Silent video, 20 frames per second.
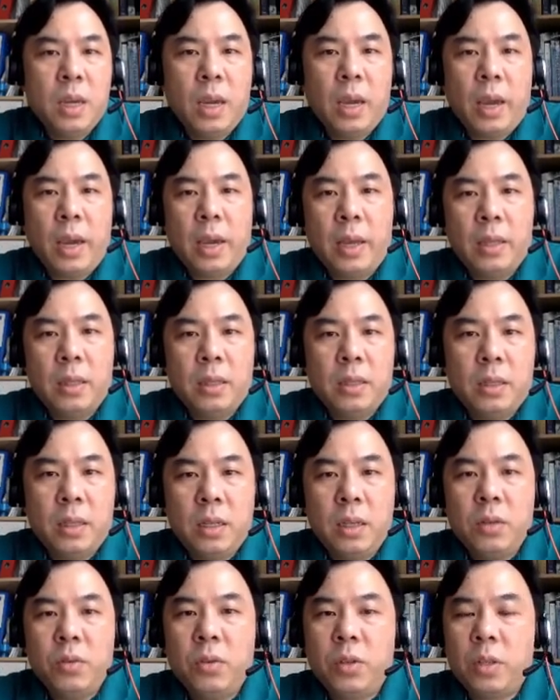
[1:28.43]
and
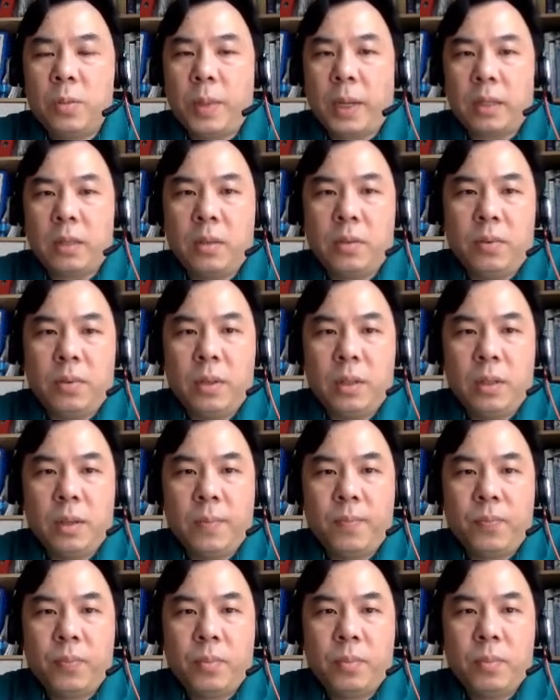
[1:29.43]
D respectively.
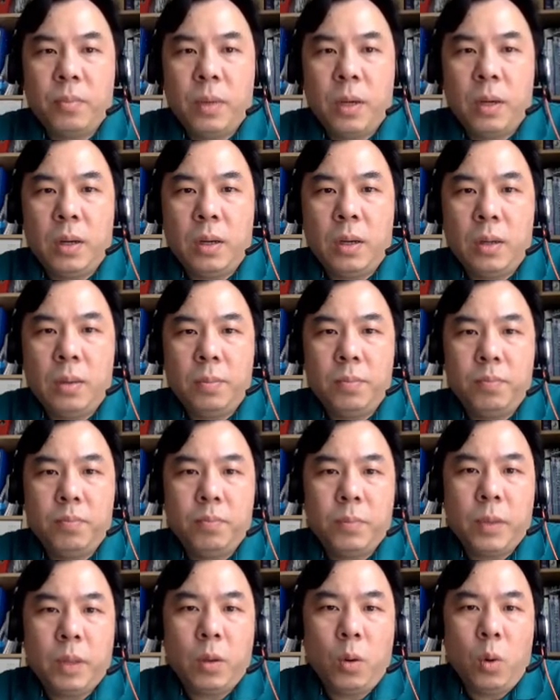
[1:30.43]

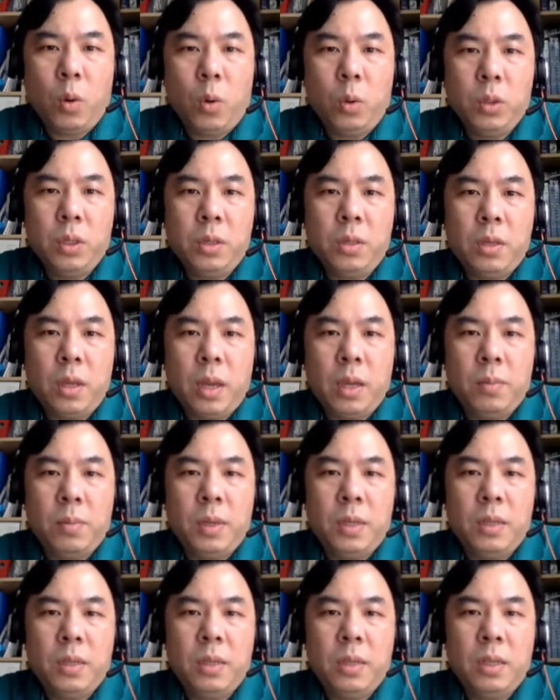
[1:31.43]
All these A,
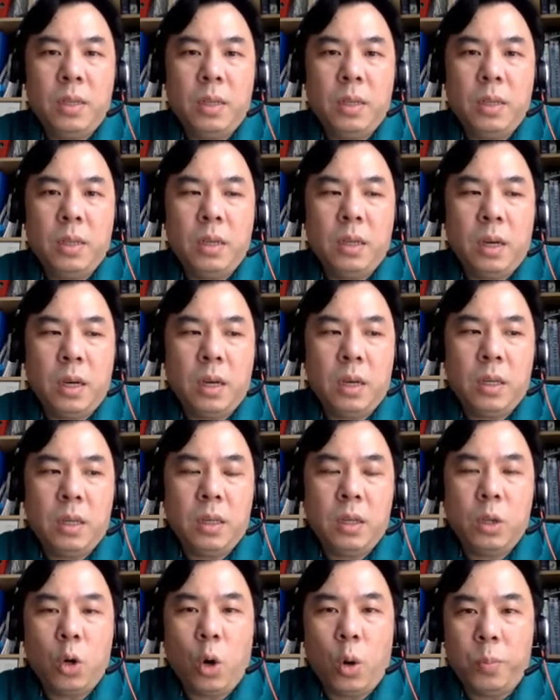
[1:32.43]
B, C, D are
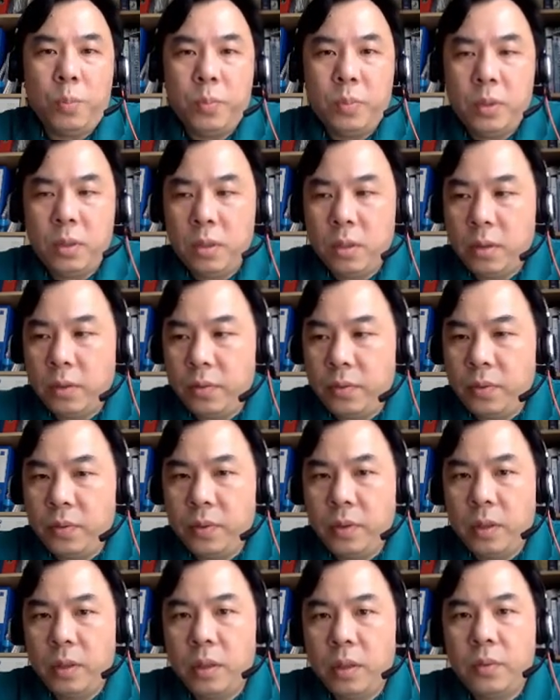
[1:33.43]
the
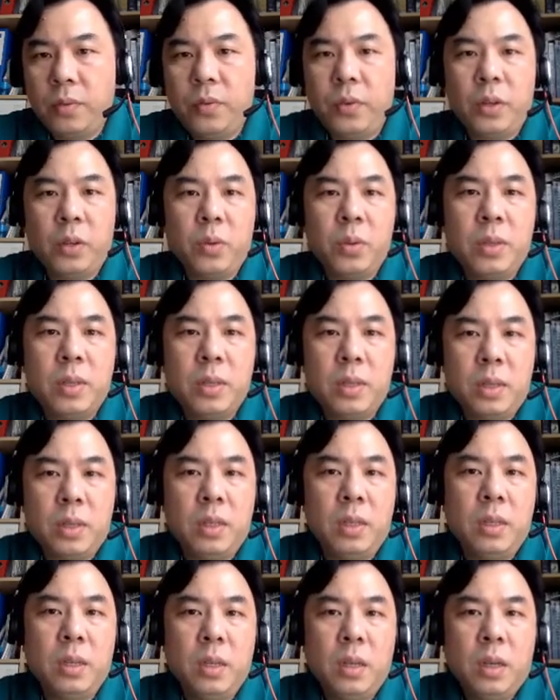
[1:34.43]
observed
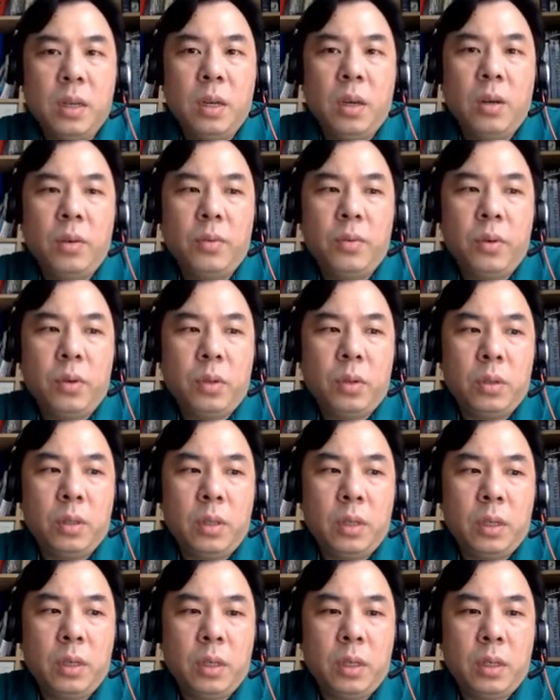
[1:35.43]
frequency for
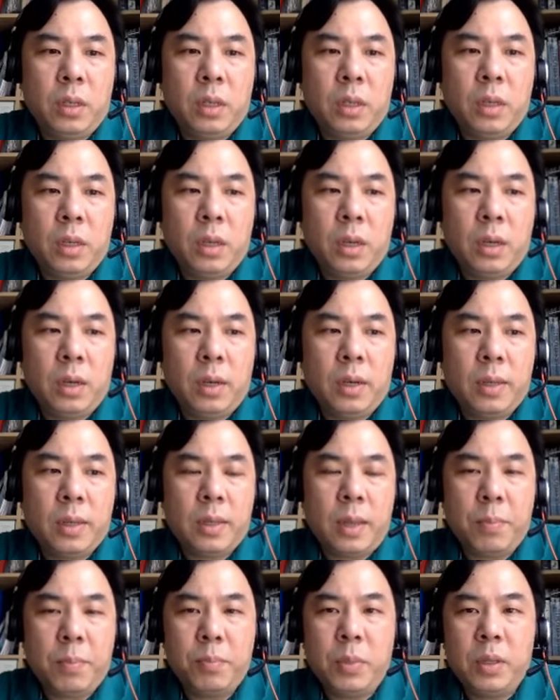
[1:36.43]
the
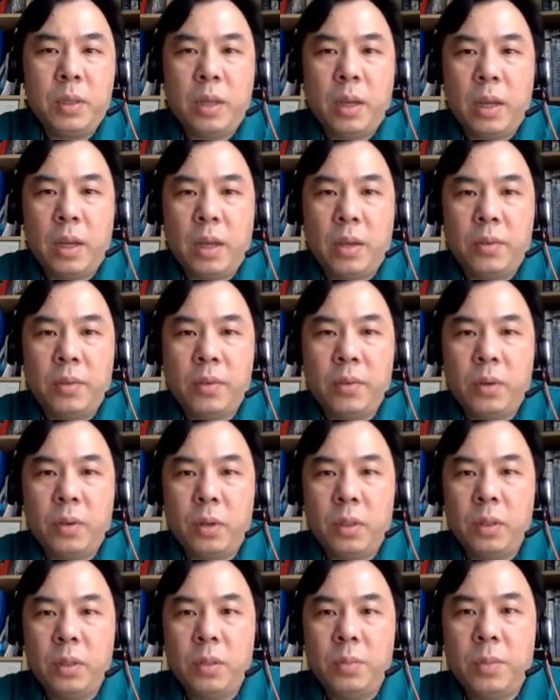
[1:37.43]
sample that have
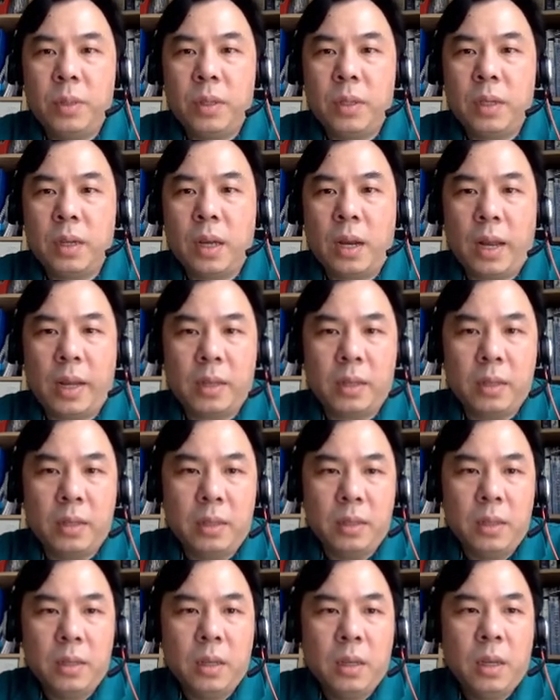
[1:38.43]
already been collected
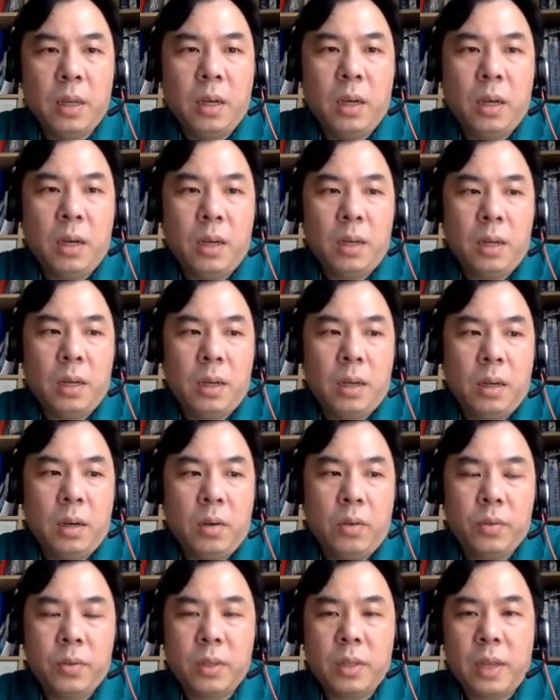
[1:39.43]

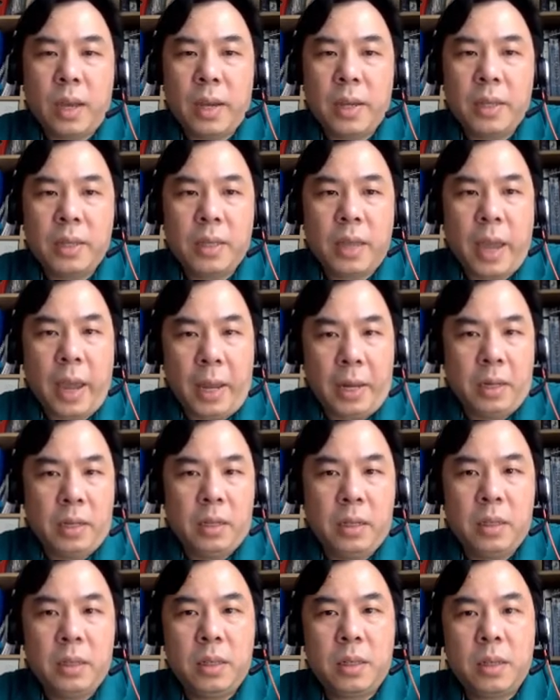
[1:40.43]
of size n
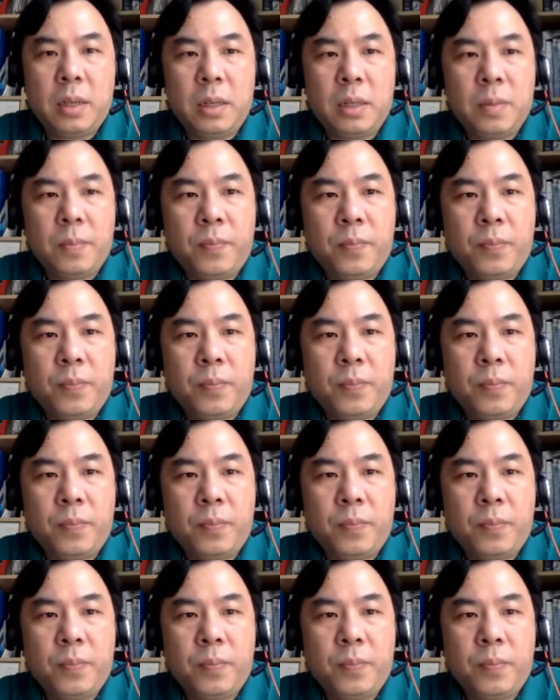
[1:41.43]
in this case.